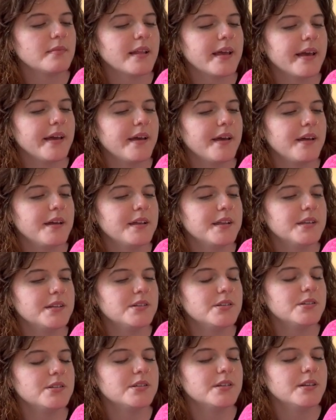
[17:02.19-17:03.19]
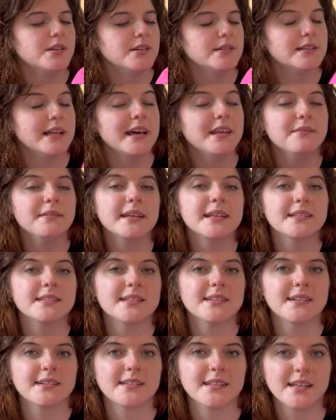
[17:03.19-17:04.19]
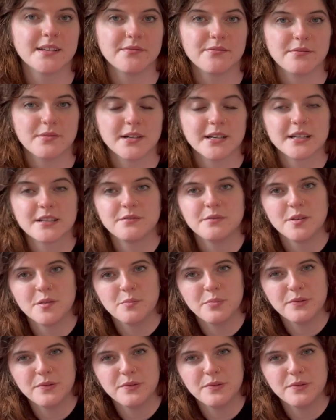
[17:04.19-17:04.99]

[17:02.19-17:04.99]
And Line Weight is a yarn that I've worked with